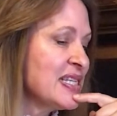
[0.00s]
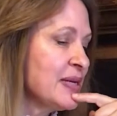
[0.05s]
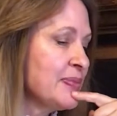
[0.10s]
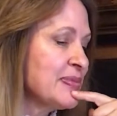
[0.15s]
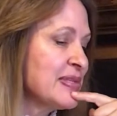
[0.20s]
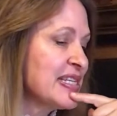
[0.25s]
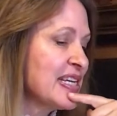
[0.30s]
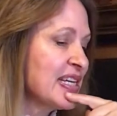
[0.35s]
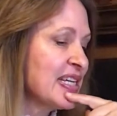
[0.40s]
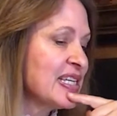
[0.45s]

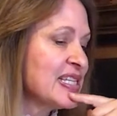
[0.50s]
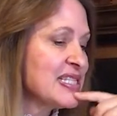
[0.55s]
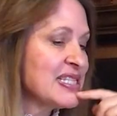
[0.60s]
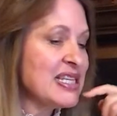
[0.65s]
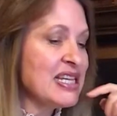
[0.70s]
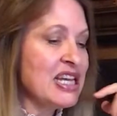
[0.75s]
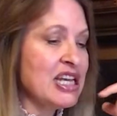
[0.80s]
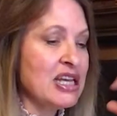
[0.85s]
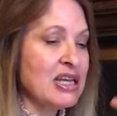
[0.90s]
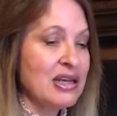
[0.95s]
seems like it's
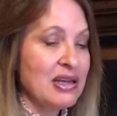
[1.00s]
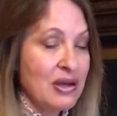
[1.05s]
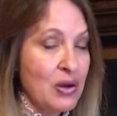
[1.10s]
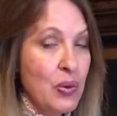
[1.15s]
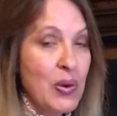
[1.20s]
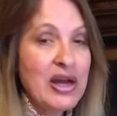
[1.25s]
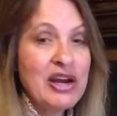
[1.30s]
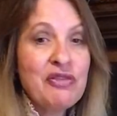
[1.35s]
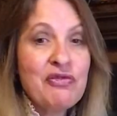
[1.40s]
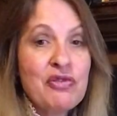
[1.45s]

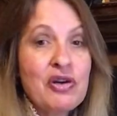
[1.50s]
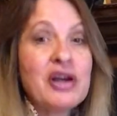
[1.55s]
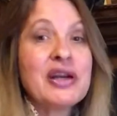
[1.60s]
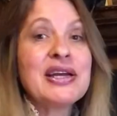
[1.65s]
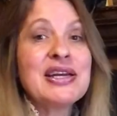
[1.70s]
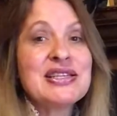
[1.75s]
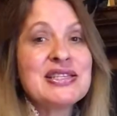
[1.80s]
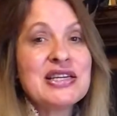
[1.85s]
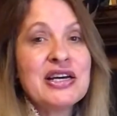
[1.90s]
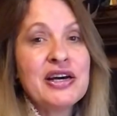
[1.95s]
quite a
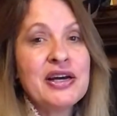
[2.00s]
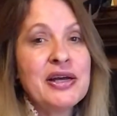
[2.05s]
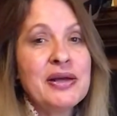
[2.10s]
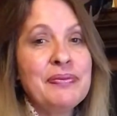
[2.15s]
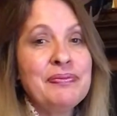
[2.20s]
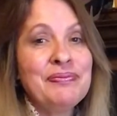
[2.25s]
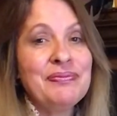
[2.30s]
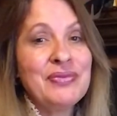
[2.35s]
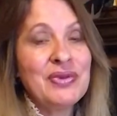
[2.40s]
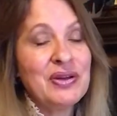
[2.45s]
rocky
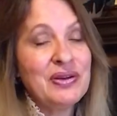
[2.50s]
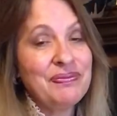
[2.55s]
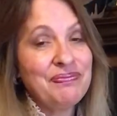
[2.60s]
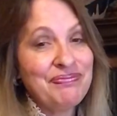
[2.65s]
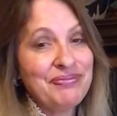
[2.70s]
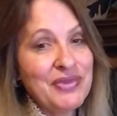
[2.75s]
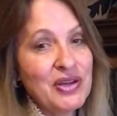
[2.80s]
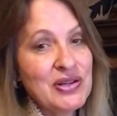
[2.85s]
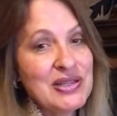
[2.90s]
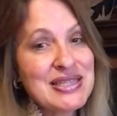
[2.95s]
time
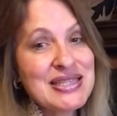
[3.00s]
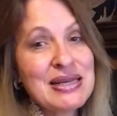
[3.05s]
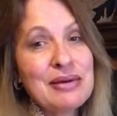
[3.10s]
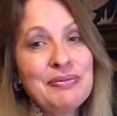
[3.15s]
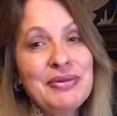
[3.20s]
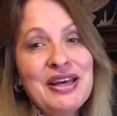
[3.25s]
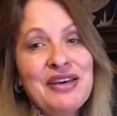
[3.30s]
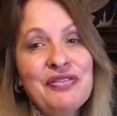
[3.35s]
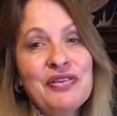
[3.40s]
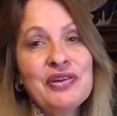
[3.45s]
on
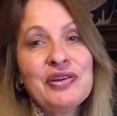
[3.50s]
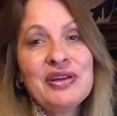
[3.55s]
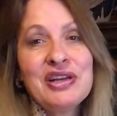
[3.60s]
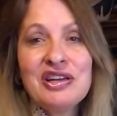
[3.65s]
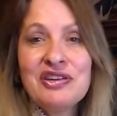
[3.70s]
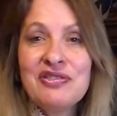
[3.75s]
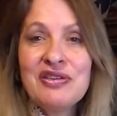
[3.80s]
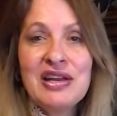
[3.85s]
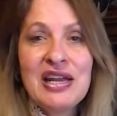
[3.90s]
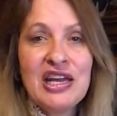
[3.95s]
some level
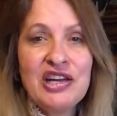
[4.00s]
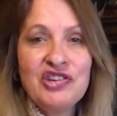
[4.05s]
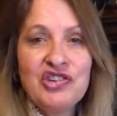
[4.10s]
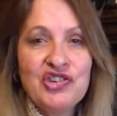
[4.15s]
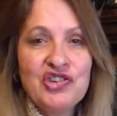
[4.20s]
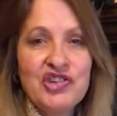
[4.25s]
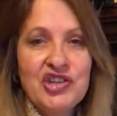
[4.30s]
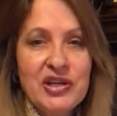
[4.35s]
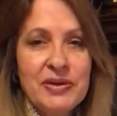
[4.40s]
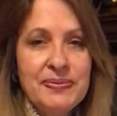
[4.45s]
in
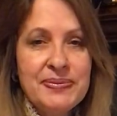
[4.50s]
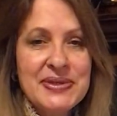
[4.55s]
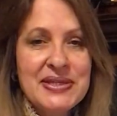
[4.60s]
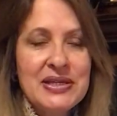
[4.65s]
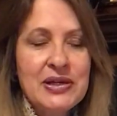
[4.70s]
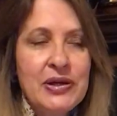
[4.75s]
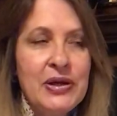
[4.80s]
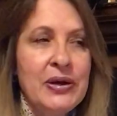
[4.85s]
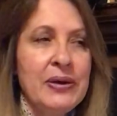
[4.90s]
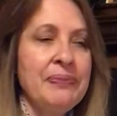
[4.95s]
relationships,
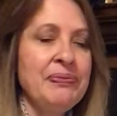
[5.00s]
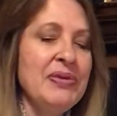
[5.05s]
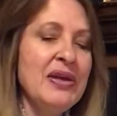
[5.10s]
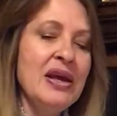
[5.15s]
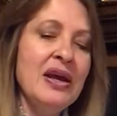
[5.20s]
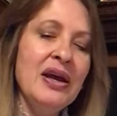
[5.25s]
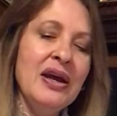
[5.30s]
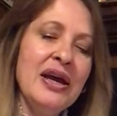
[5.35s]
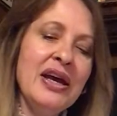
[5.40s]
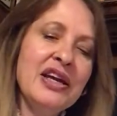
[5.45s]

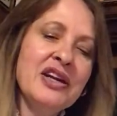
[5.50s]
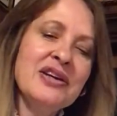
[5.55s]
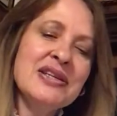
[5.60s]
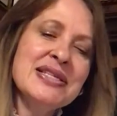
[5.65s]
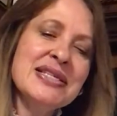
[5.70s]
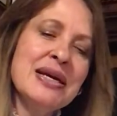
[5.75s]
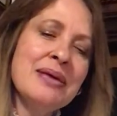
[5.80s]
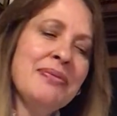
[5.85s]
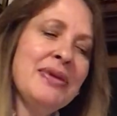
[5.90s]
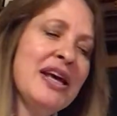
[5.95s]
and on
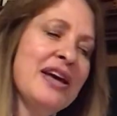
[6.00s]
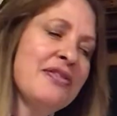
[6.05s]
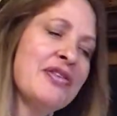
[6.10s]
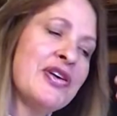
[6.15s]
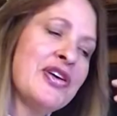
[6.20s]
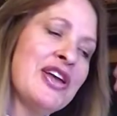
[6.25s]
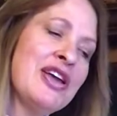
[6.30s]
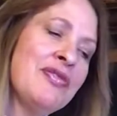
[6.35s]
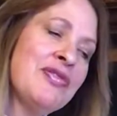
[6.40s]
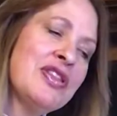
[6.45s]
some
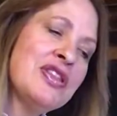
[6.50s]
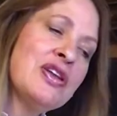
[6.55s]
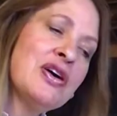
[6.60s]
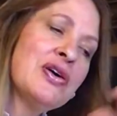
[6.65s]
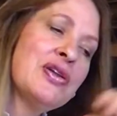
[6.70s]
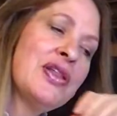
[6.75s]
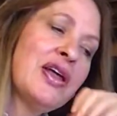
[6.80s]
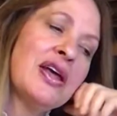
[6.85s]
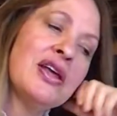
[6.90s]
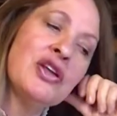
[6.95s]
level, even
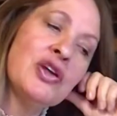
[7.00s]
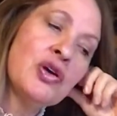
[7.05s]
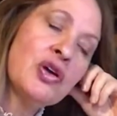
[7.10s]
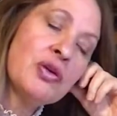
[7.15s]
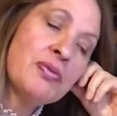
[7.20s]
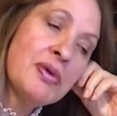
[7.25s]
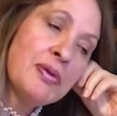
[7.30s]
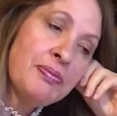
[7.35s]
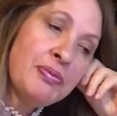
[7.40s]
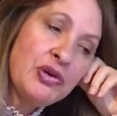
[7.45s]
though that you
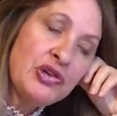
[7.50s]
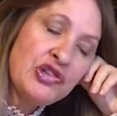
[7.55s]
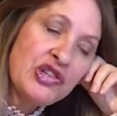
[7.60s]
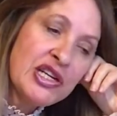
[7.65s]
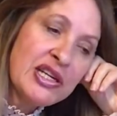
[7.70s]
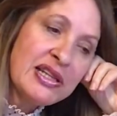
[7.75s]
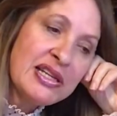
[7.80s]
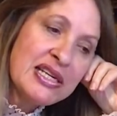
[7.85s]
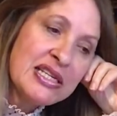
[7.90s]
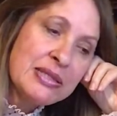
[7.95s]
could be
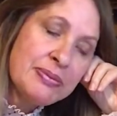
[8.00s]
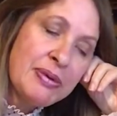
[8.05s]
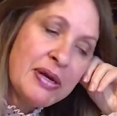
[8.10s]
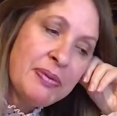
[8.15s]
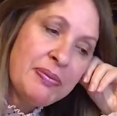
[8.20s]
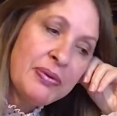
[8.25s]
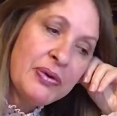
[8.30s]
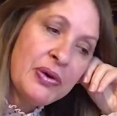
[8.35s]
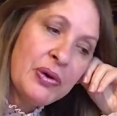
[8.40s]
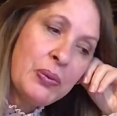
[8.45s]
pushing these
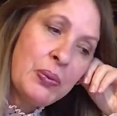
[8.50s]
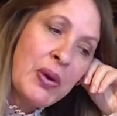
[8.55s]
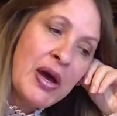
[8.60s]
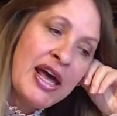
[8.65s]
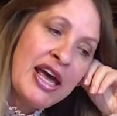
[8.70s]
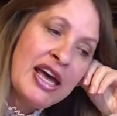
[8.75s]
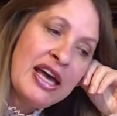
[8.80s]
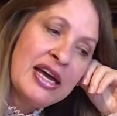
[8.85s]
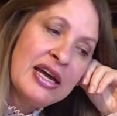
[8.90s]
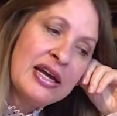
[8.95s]
people
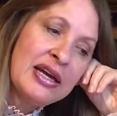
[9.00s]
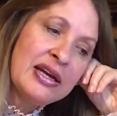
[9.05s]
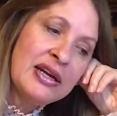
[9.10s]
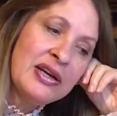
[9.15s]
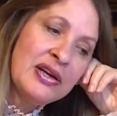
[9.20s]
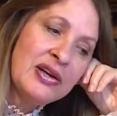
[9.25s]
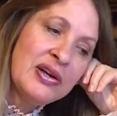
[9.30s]
away,